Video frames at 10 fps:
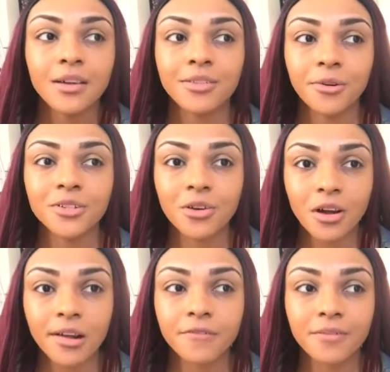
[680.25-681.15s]
Those are
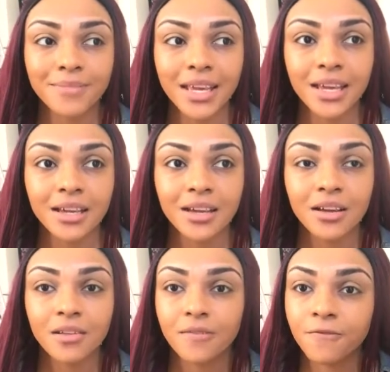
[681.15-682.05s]
all, for me,
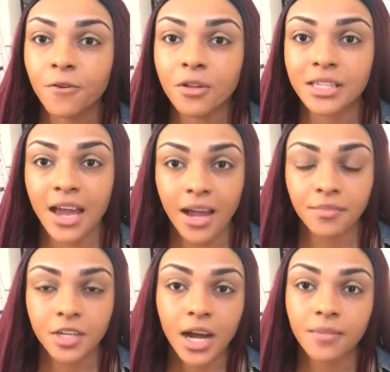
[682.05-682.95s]

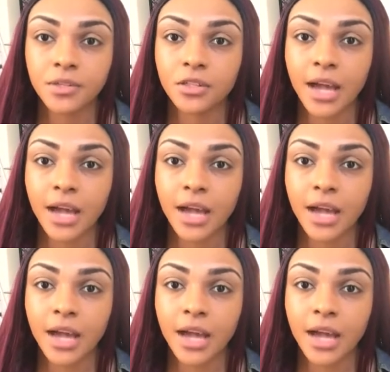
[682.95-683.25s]
full-time jobs.